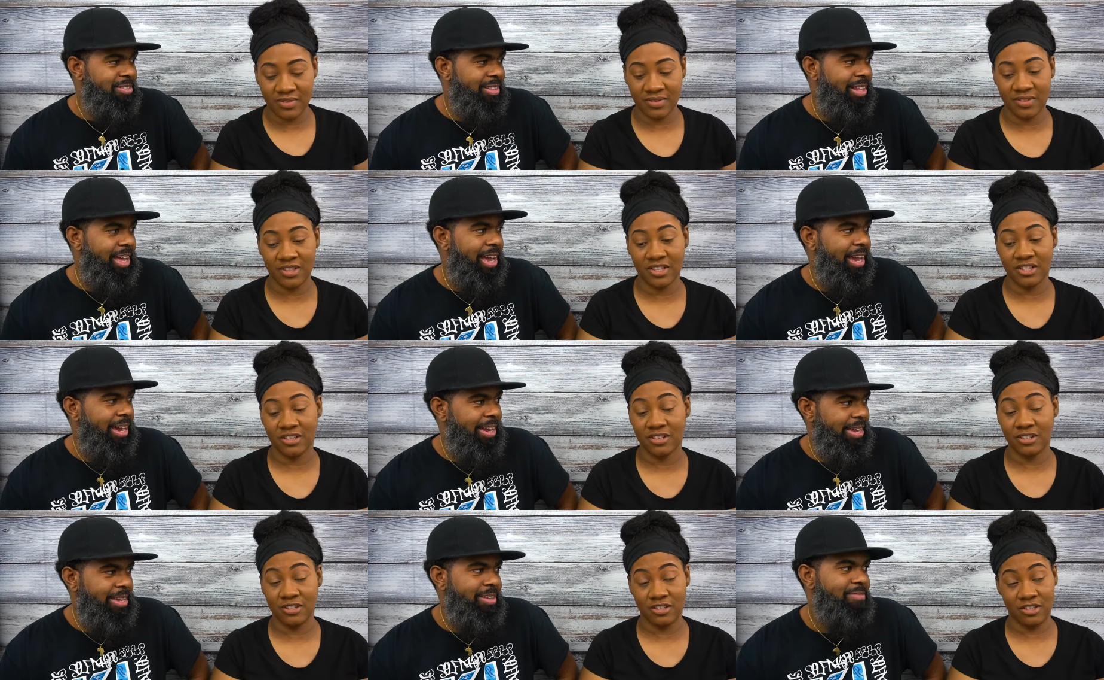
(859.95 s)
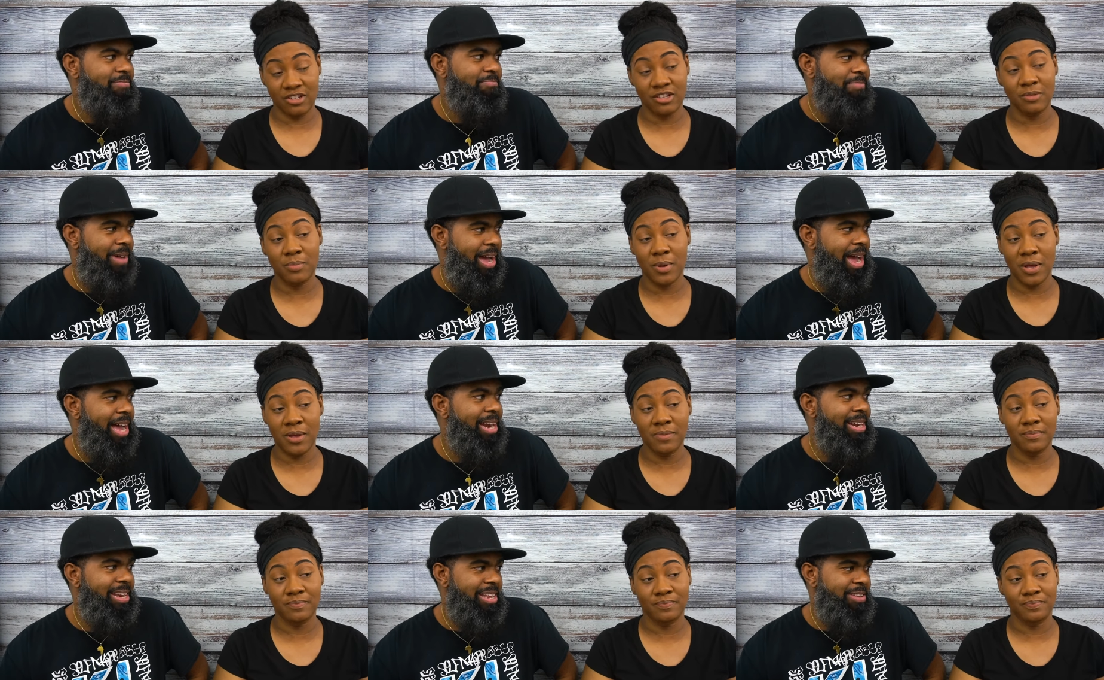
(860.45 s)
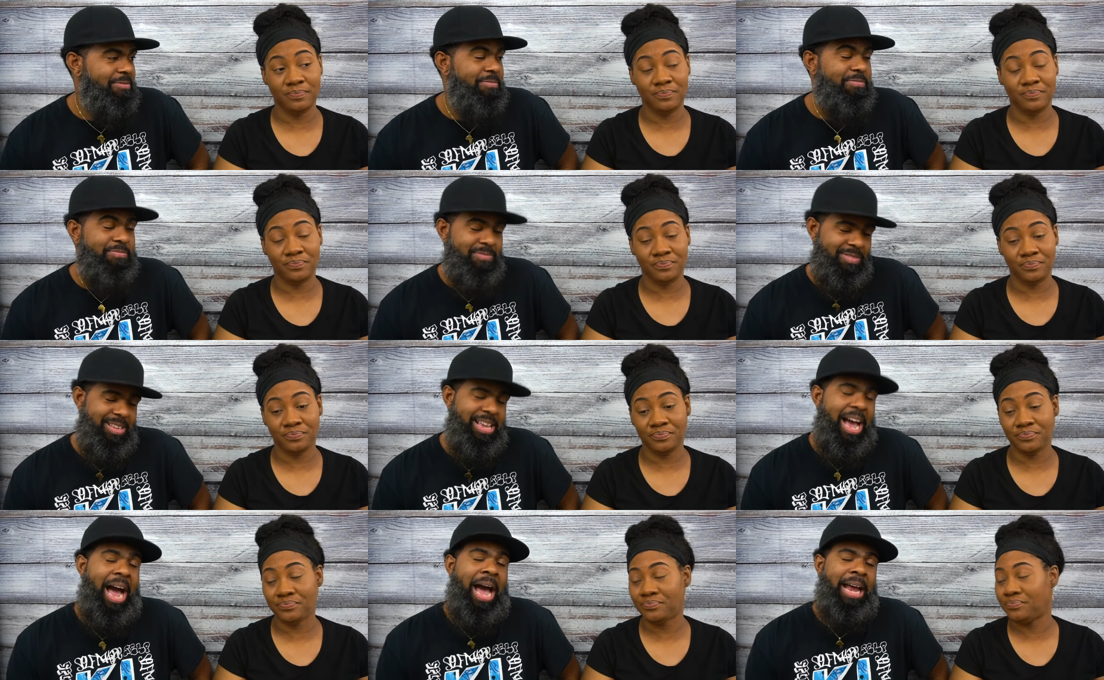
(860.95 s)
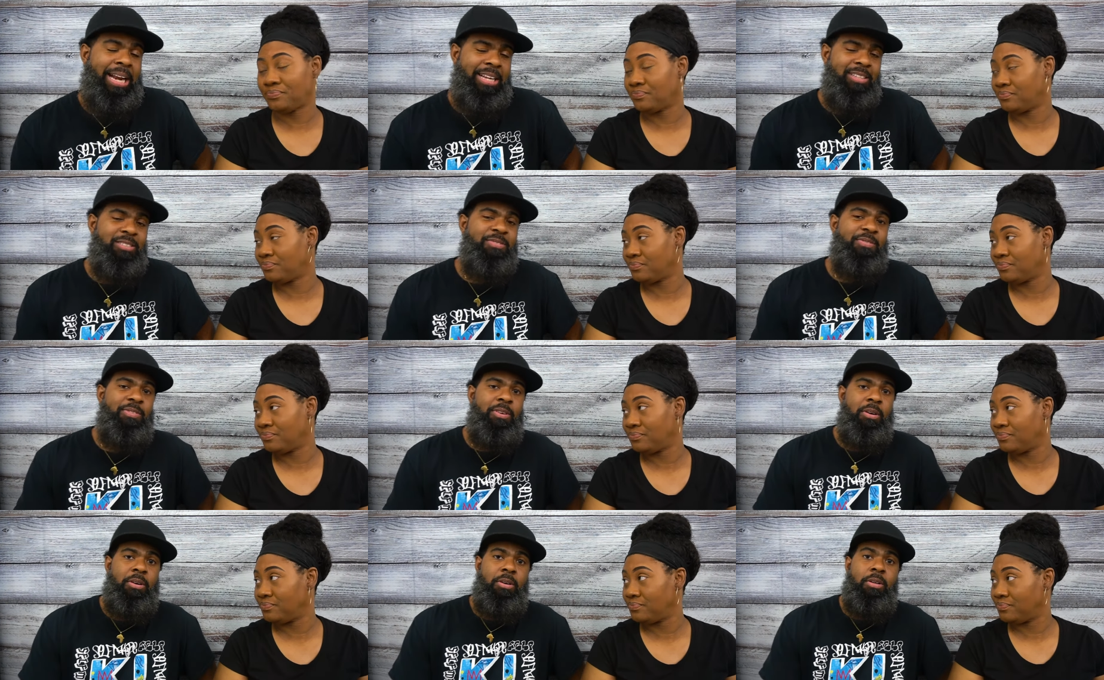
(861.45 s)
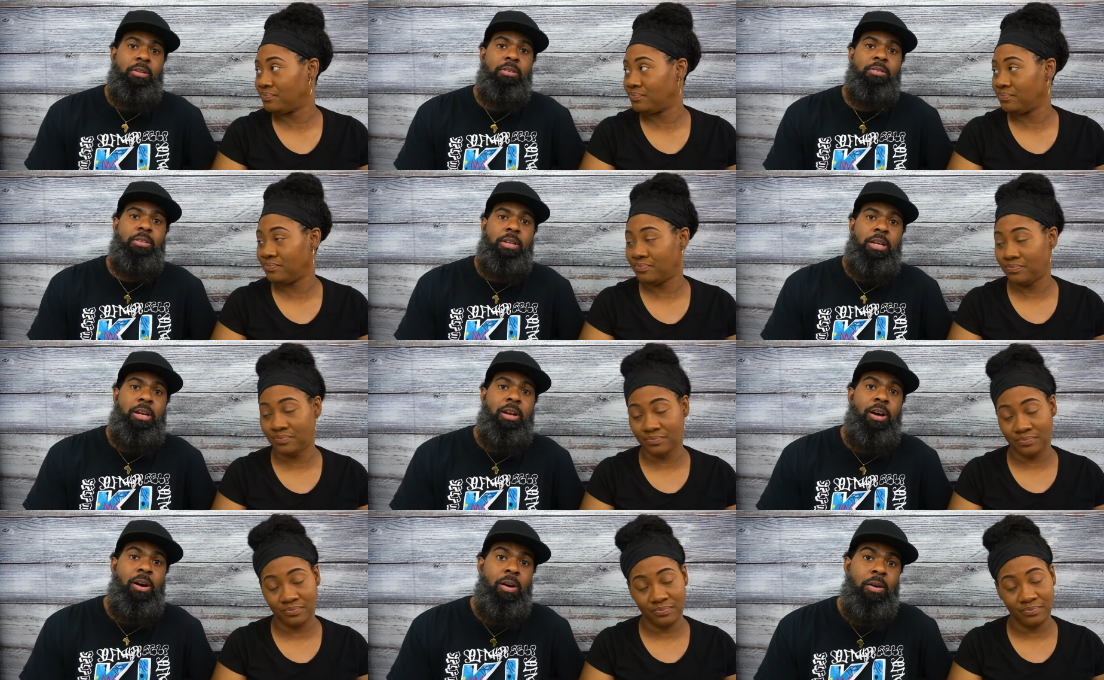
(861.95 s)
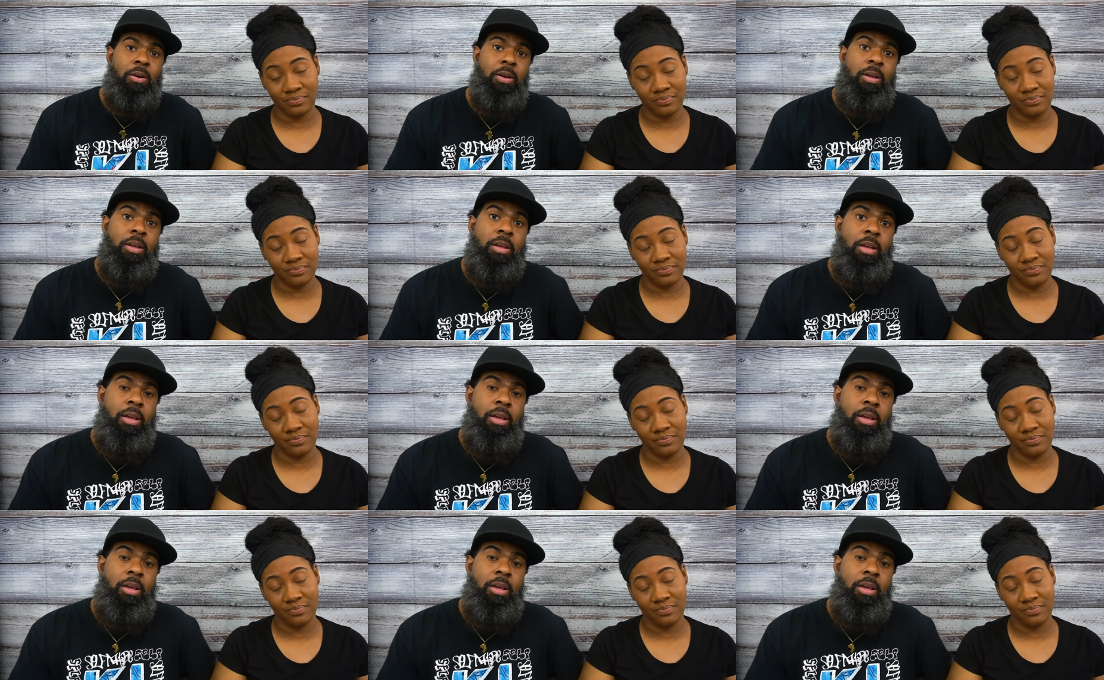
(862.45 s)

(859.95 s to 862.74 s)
Speaker 1: Like, I need guidance for, you know.